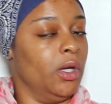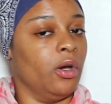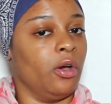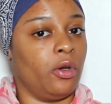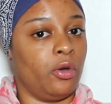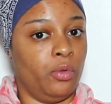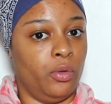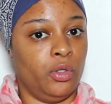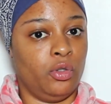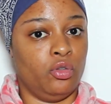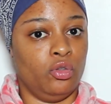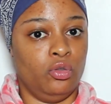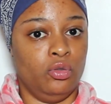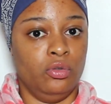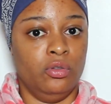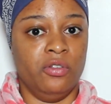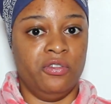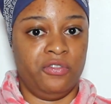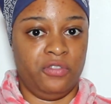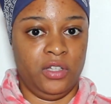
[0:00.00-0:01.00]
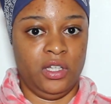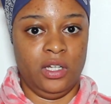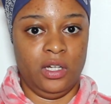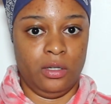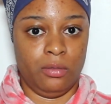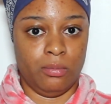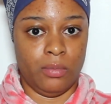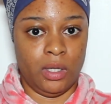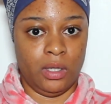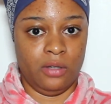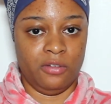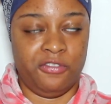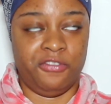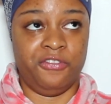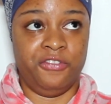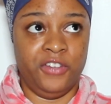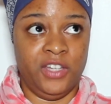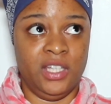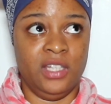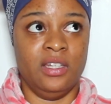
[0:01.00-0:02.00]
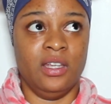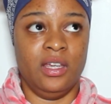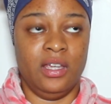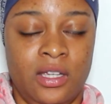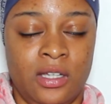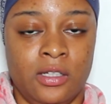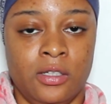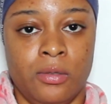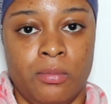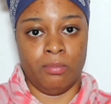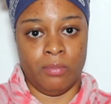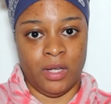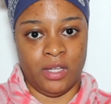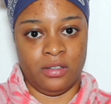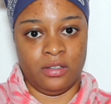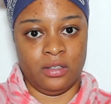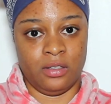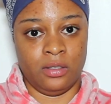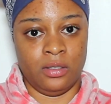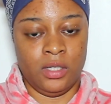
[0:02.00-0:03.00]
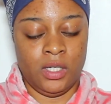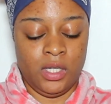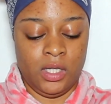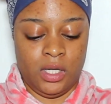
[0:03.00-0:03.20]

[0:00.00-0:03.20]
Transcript: are going to do the feed-in method.